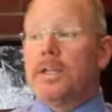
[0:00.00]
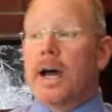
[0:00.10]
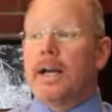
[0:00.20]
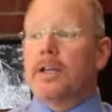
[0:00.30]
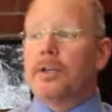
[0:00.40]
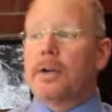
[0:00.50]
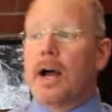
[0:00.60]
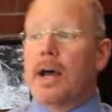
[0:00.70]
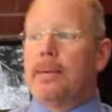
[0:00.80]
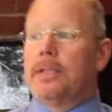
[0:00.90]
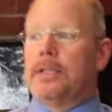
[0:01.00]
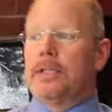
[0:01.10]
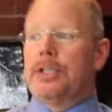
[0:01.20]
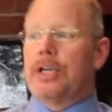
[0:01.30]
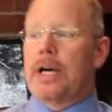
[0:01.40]
Dr. Ibis
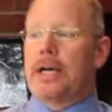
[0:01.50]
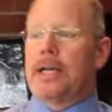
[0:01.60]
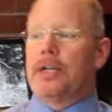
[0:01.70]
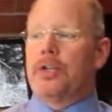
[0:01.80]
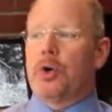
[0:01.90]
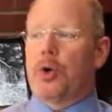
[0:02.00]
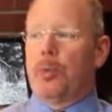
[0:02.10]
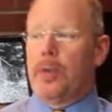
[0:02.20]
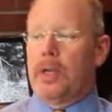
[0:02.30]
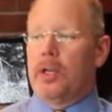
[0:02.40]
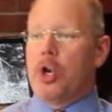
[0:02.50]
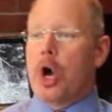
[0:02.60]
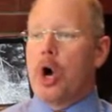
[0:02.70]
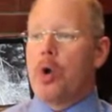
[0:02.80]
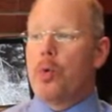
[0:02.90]
and John had told me
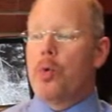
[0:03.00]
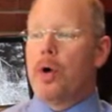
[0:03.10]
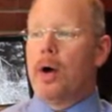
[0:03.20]
no